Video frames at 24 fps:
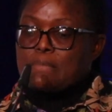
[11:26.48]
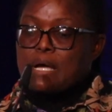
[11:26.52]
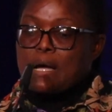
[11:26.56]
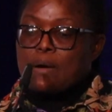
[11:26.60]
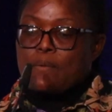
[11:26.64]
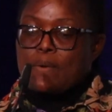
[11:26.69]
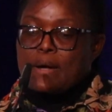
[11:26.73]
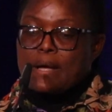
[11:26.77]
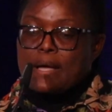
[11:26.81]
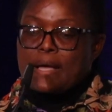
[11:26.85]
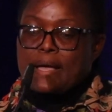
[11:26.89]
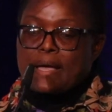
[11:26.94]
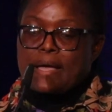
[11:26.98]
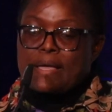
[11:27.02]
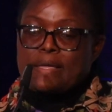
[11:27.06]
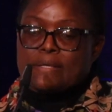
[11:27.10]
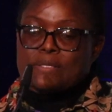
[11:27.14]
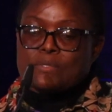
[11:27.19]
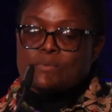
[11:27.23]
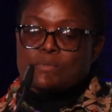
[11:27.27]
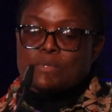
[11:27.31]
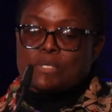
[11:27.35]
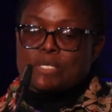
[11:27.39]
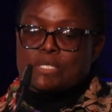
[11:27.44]
our
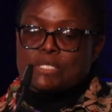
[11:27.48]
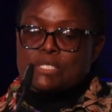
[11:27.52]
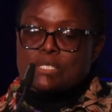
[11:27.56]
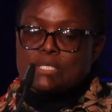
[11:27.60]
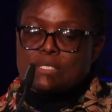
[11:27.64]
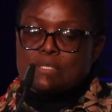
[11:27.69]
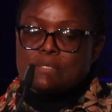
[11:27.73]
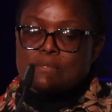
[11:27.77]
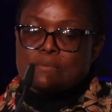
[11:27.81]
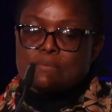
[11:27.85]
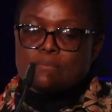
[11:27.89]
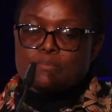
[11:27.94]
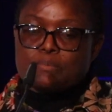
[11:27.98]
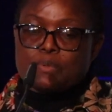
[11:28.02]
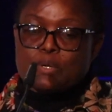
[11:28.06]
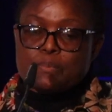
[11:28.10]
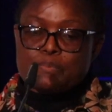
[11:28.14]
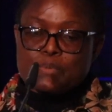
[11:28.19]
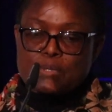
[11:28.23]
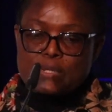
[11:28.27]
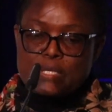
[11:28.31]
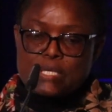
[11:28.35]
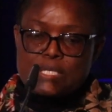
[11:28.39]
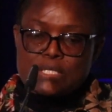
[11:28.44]
higher education
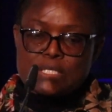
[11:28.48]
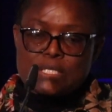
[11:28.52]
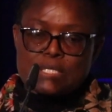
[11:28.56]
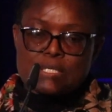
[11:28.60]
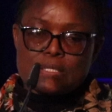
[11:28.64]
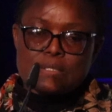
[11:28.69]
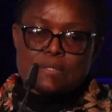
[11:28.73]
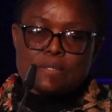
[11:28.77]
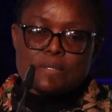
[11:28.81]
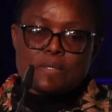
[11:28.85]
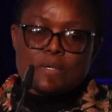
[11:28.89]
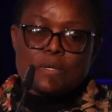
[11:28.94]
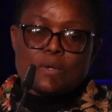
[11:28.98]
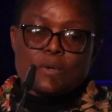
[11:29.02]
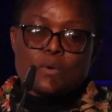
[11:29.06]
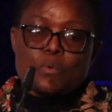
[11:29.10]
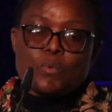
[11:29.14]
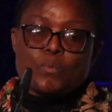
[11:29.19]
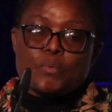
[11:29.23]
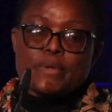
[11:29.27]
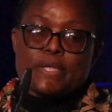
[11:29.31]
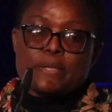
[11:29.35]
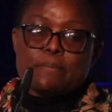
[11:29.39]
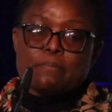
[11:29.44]
population,
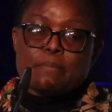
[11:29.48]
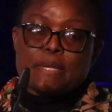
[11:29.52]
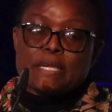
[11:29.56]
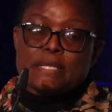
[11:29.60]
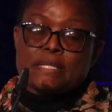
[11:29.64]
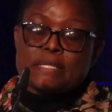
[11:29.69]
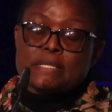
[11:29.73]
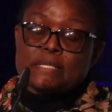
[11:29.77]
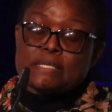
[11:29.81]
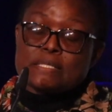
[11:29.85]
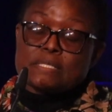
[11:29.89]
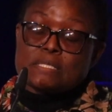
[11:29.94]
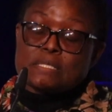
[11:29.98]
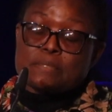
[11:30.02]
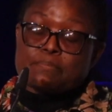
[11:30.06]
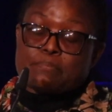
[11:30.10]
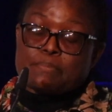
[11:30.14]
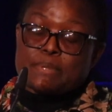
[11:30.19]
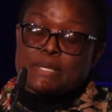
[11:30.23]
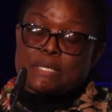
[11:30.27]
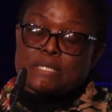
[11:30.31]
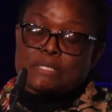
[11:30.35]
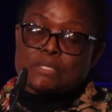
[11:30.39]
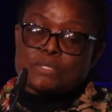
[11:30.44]
we mainly
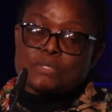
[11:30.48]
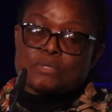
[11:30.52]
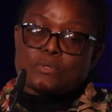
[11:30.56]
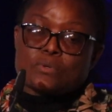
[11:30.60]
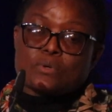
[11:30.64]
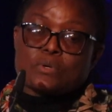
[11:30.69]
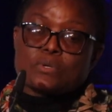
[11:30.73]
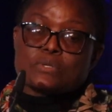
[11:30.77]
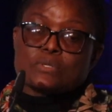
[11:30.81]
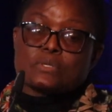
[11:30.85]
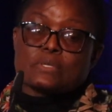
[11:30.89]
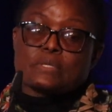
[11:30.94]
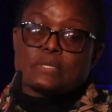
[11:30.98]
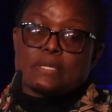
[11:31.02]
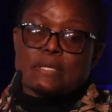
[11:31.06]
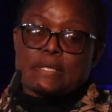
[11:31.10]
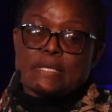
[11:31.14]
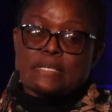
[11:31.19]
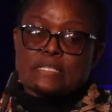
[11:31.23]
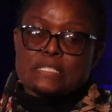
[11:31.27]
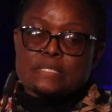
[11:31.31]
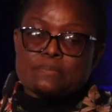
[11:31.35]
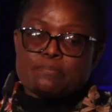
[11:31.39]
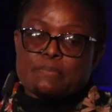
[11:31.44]
depend on
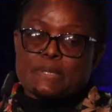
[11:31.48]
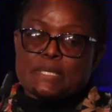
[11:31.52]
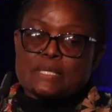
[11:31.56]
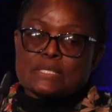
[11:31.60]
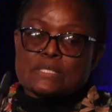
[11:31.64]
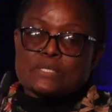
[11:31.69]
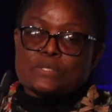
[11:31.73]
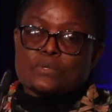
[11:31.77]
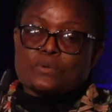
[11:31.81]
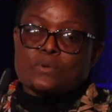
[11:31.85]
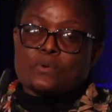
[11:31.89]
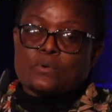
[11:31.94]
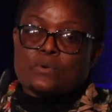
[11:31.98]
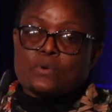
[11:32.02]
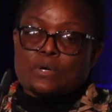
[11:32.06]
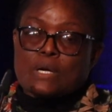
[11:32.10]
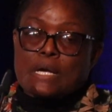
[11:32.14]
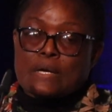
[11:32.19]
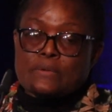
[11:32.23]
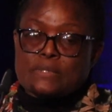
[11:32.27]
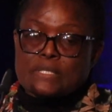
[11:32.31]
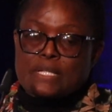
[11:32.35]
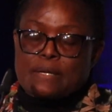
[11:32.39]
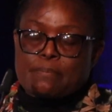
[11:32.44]
experts
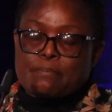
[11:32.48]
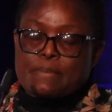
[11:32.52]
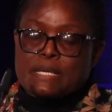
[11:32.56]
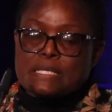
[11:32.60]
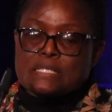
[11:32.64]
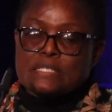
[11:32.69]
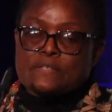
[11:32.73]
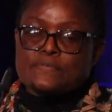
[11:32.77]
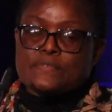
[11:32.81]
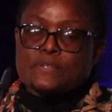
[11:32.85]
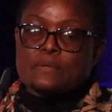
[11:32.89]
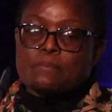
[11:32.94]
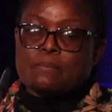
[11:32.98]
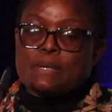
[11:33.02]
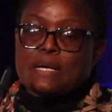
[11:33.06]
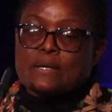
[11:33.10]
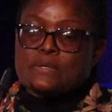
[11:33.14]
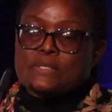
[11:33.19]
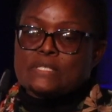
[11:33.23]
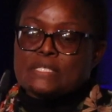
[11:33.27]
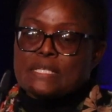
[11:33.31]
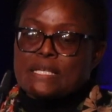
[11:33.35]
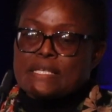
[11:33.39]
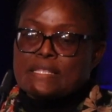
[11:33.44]
or counterparts from
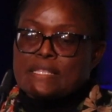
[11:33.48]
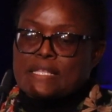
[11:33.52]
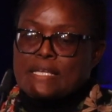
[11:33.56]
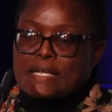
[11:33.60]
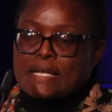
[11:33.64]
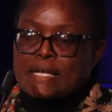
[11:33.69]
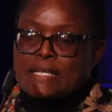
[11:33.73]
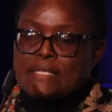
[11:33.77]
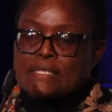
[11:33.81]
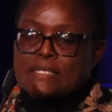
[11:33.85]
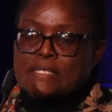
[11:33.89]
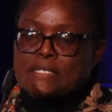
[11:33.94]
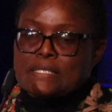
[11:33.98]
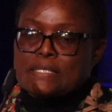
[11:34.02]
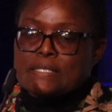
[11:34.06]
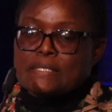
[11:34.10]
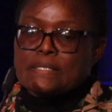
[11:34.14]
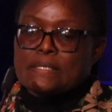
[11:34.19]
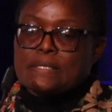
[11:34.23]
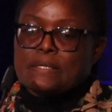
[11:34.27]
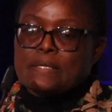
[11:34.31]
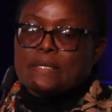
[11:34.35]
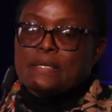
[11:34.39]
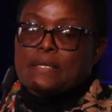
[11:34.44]
outside the
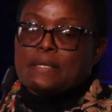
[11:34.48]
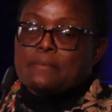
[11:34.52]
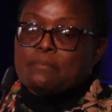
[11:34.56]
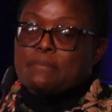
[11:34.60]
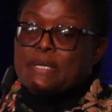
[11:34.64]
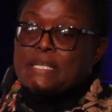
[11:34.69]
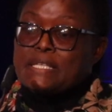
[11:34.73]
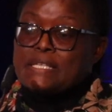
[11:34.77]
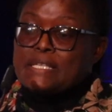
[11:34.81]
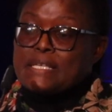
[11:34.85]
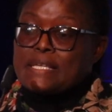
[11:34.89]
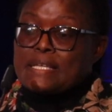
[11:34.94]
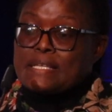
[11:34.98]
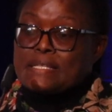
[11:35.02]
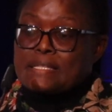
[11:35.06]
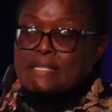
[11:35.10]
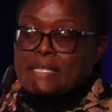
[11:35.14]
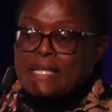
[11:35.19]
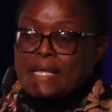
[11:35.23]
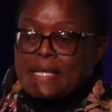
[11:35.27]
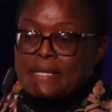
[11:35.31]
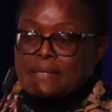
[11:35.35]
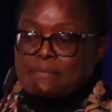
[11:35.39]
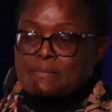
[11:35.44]
country. Many
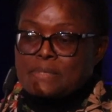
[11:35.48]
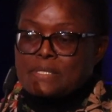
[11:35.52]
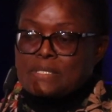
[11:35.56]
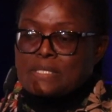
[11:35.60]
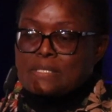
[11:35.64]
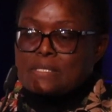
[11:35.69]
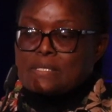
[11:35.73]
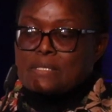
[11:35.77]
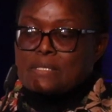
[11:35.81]
times,